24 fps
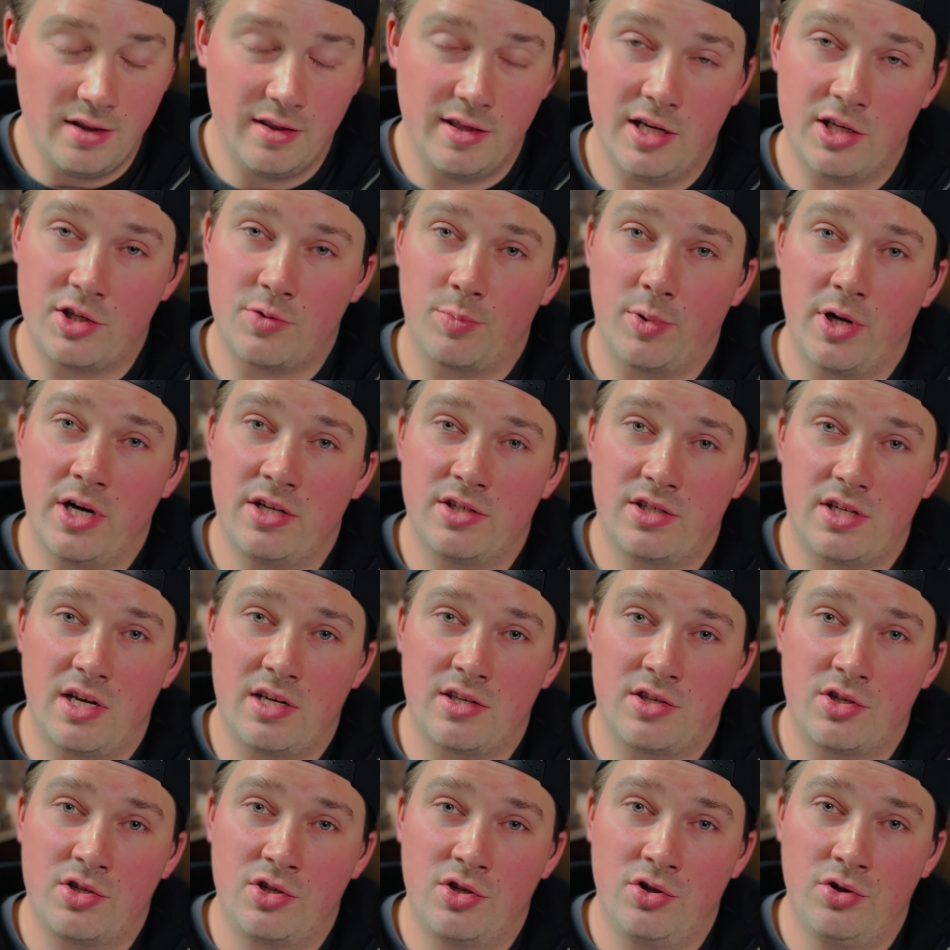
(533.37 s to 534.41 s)
This brings
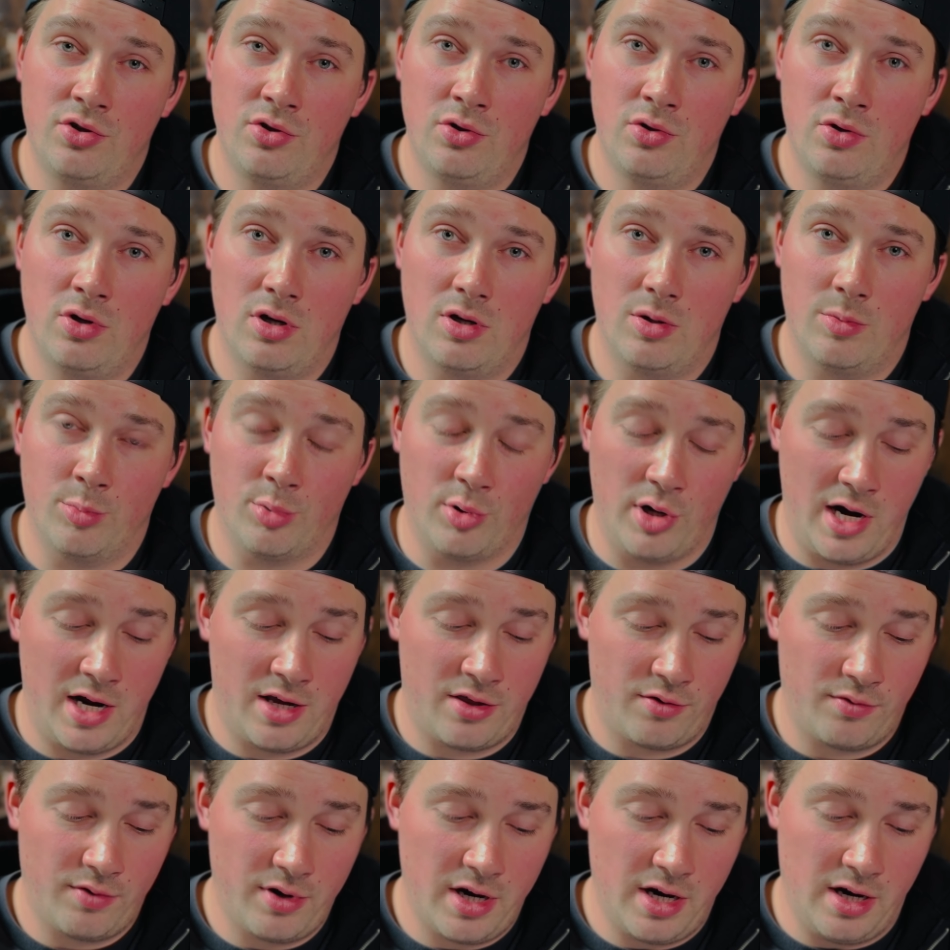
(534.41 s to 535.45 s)
us to break
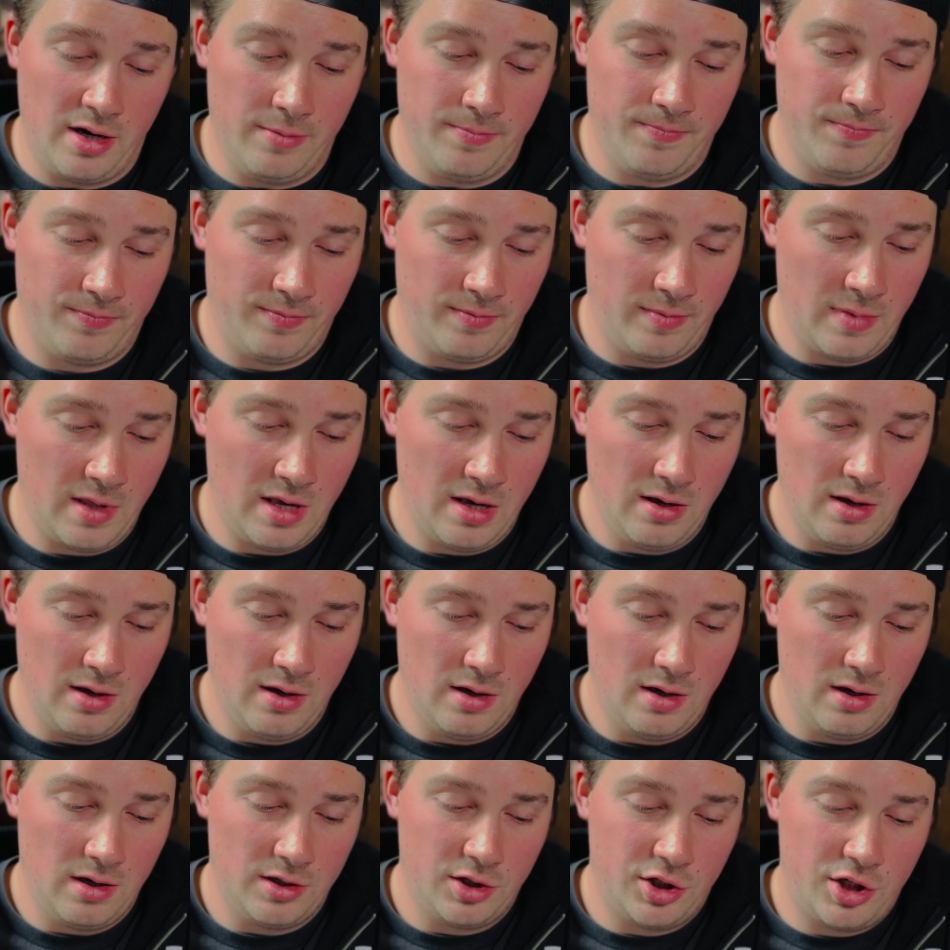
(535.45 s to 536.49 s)
3.
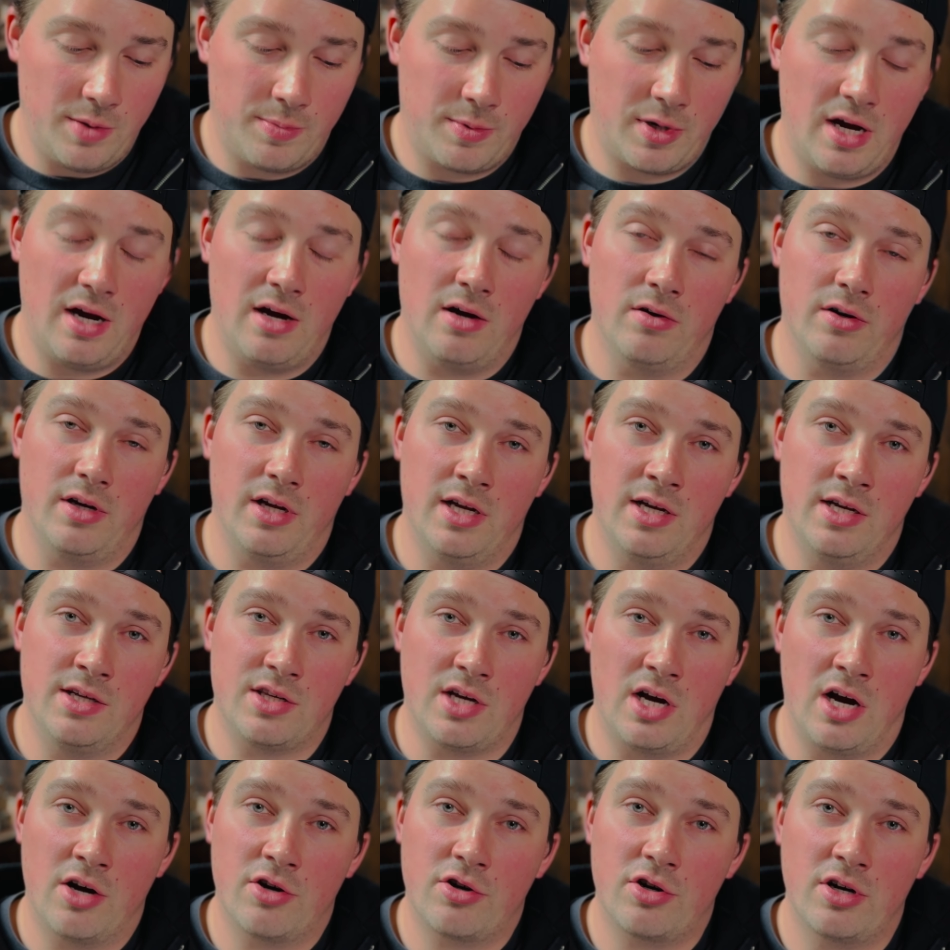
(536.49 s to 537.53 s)
Chip count is
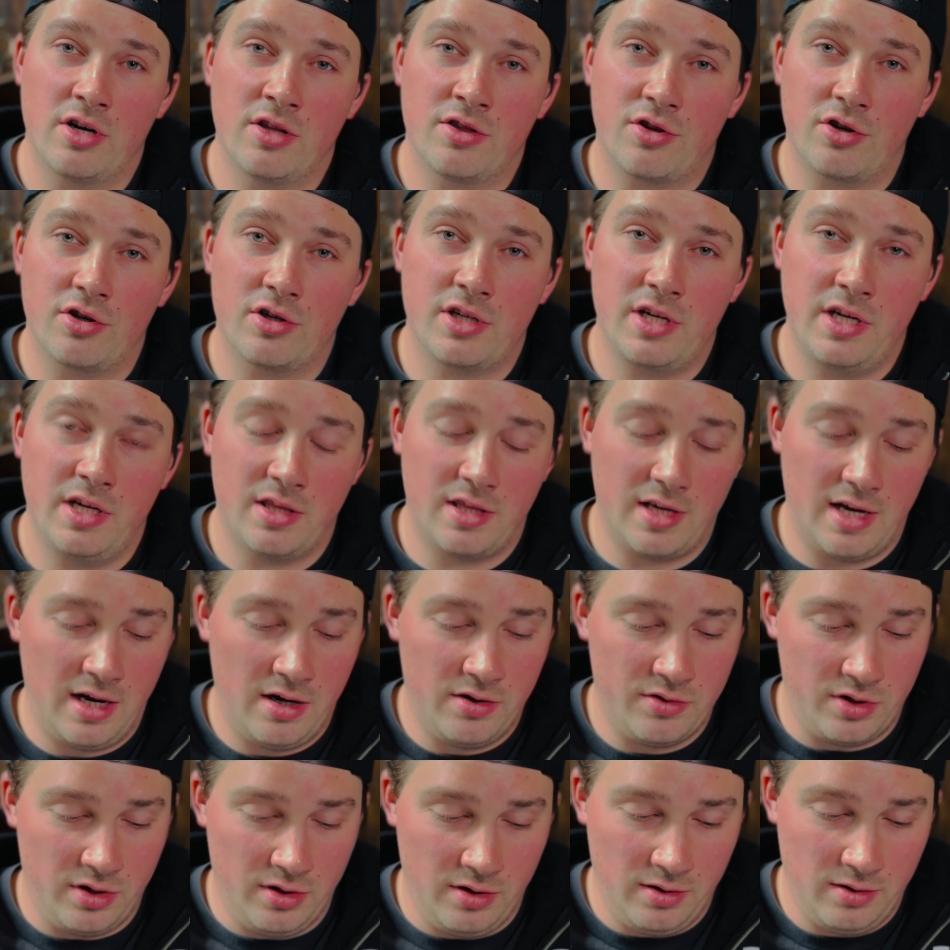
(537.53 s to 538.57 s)

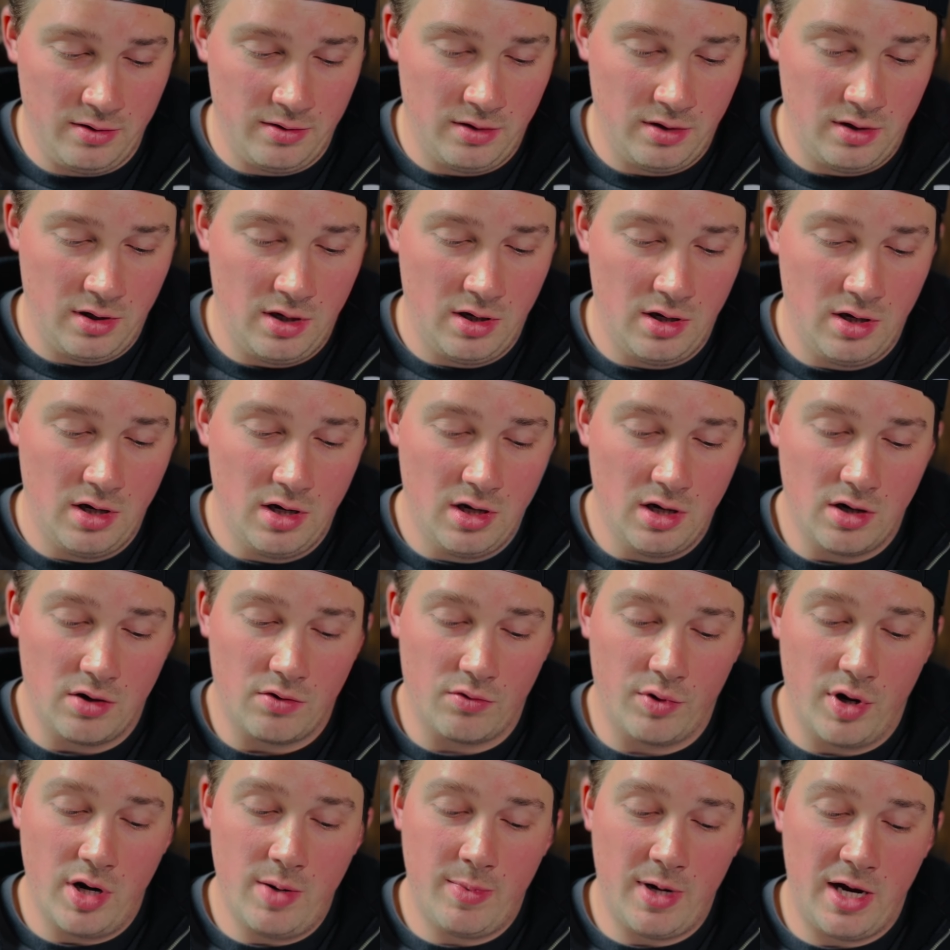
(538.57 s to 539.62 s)
113,000.
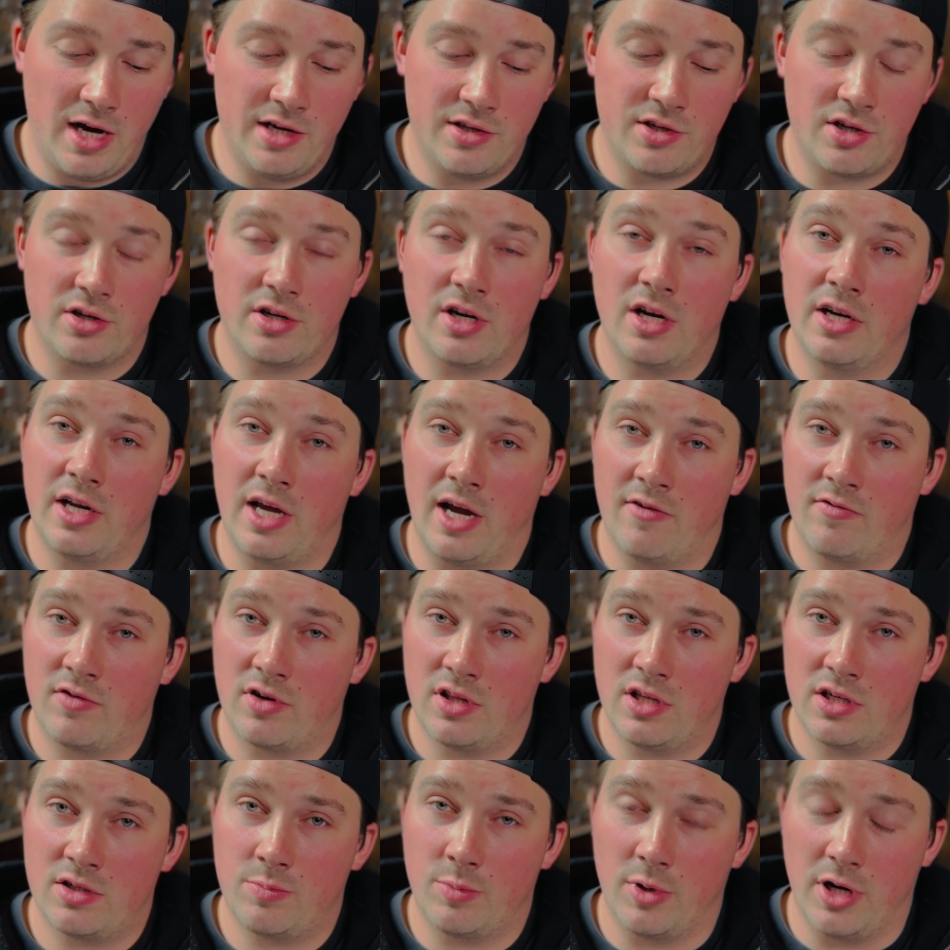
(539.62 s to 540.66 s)
Rebuys are done after
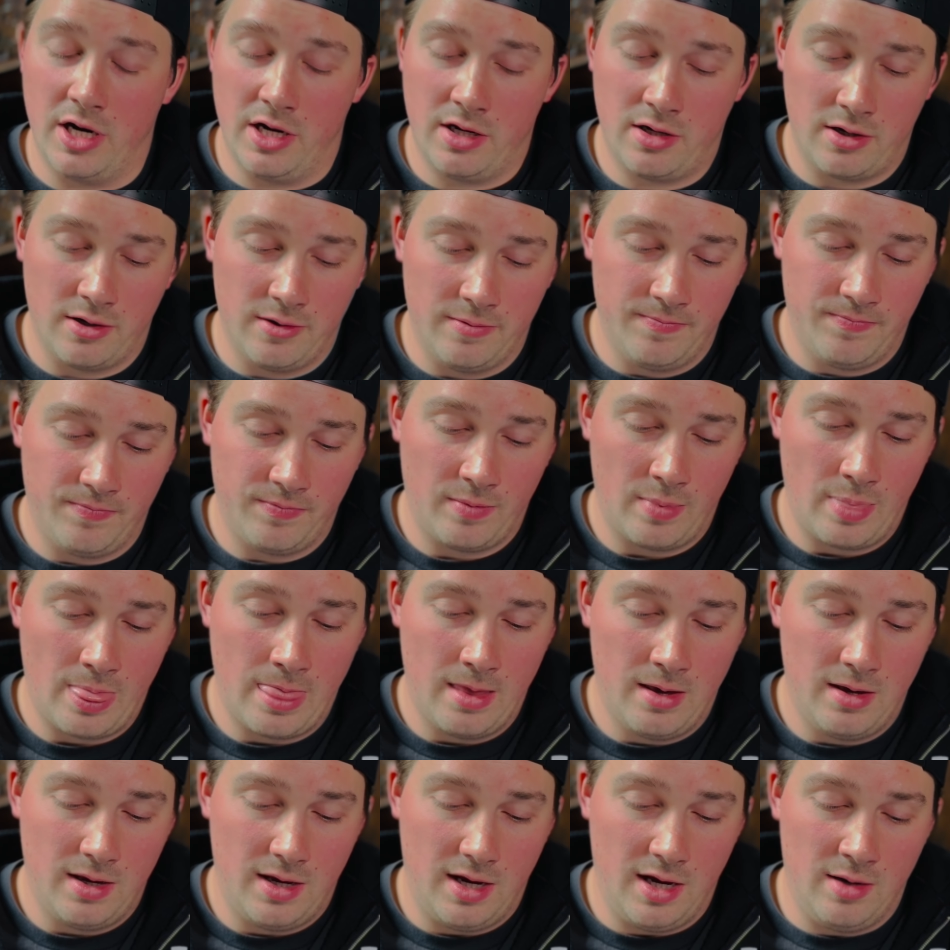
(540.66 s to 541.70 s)
this break,
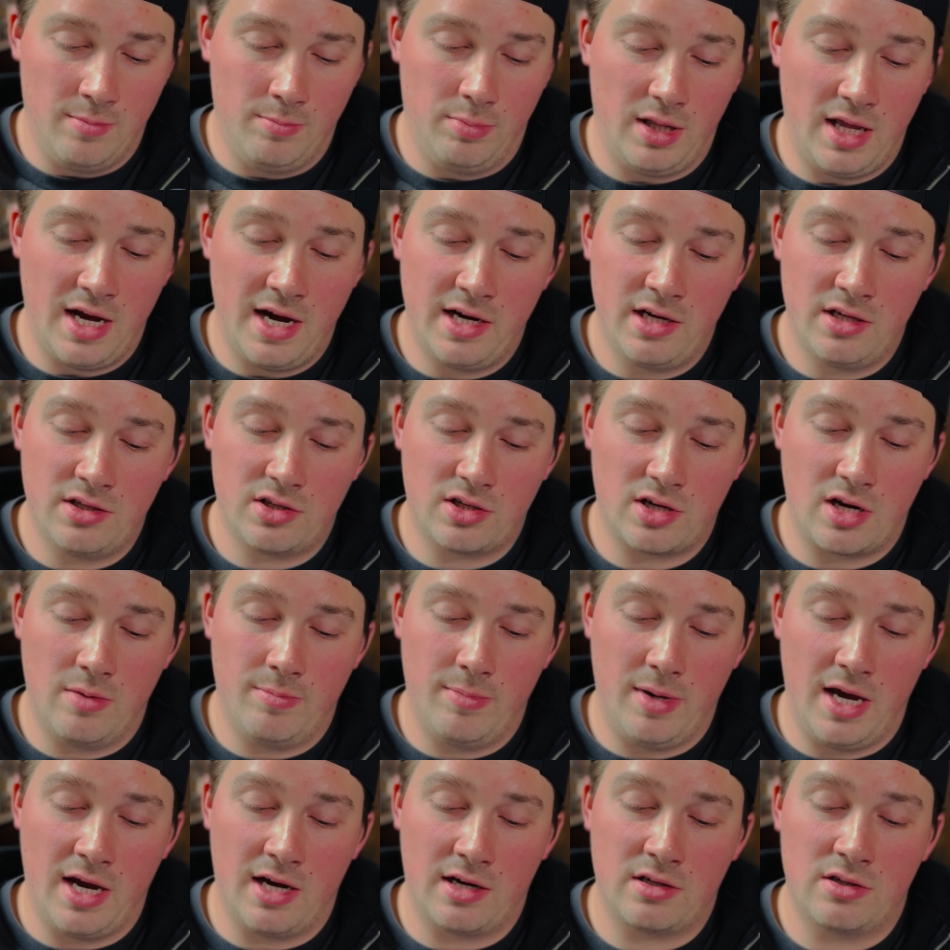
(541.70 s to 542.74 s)
and blinds come
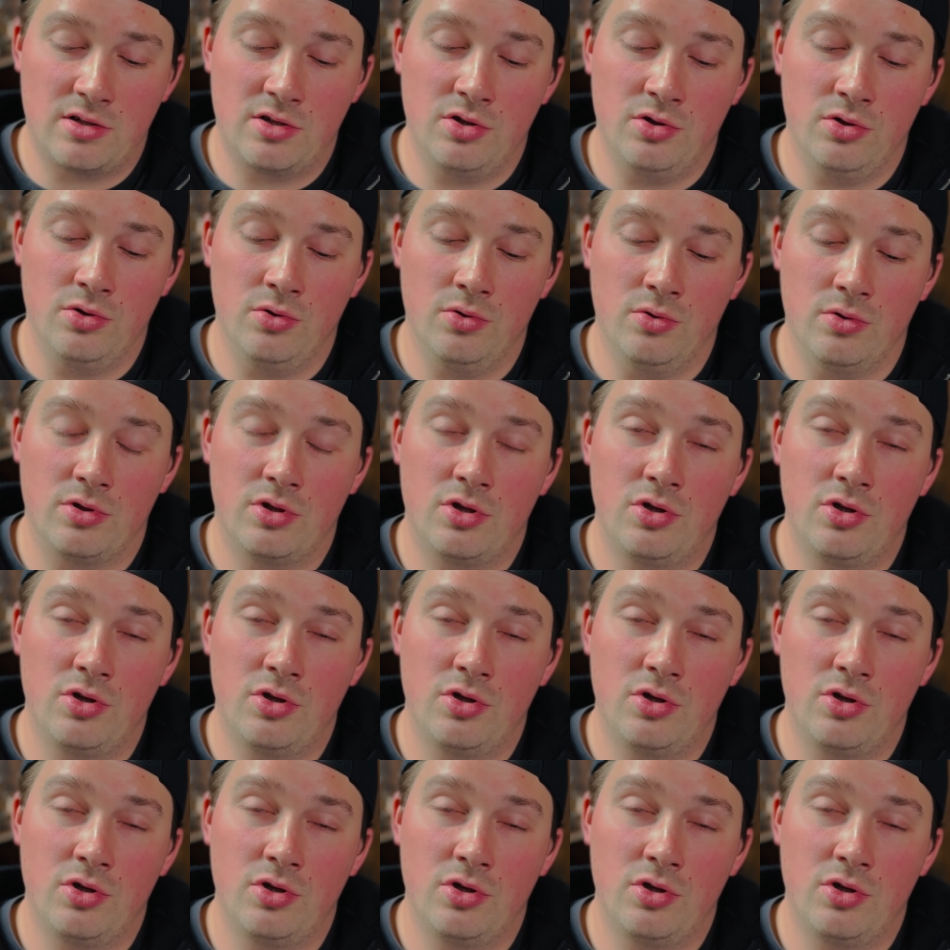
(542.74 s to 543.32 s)
back to